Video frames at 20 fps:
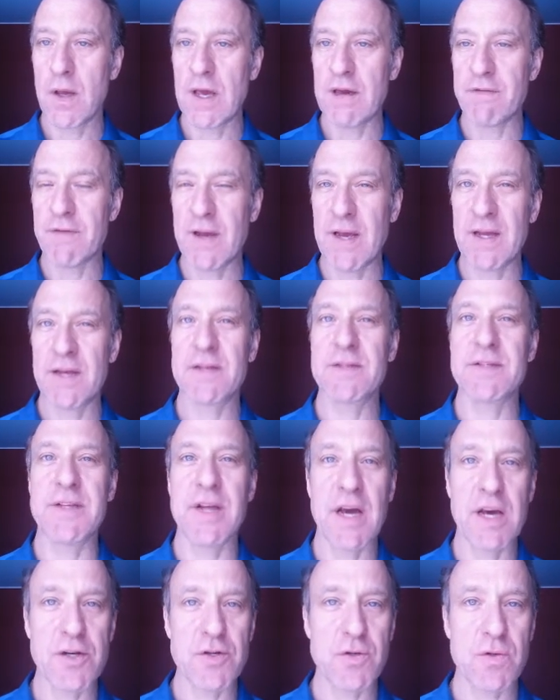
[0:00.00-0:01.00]
if hate is
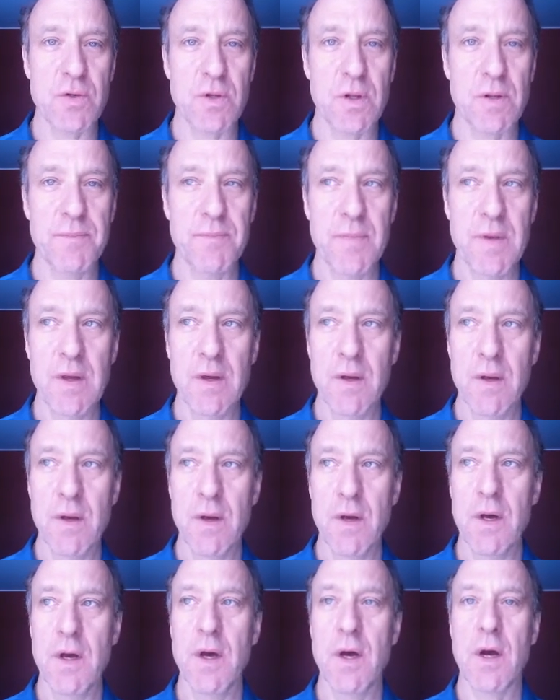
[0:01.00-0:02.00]
natural,
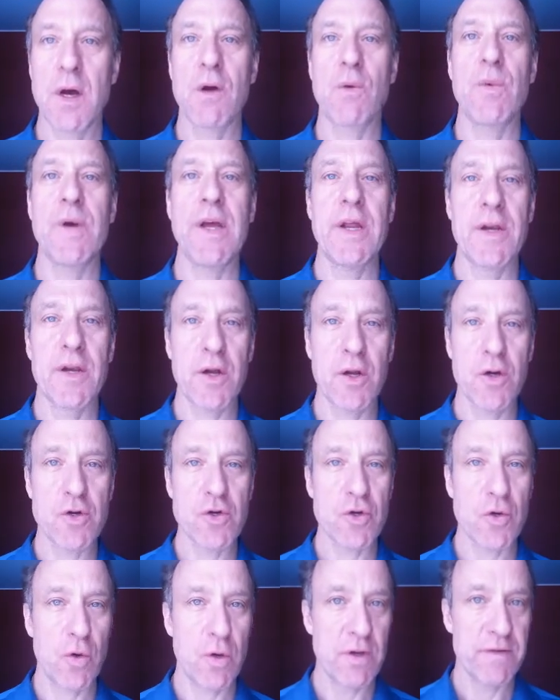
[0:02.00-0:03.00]
are we in
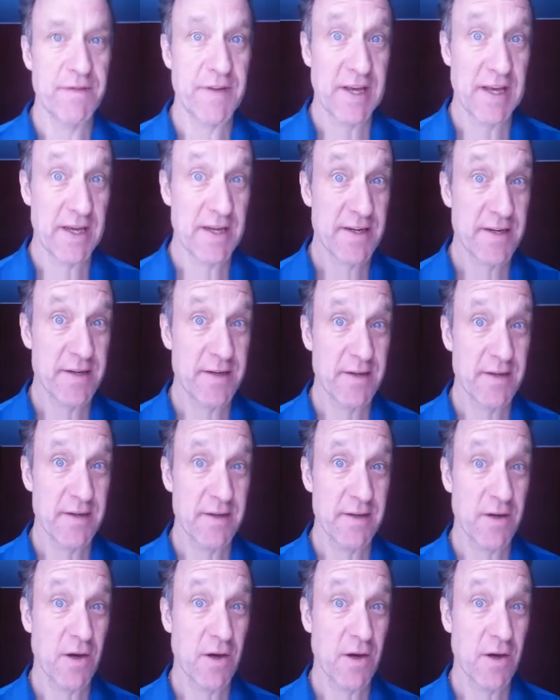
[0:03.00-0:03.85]
control of it,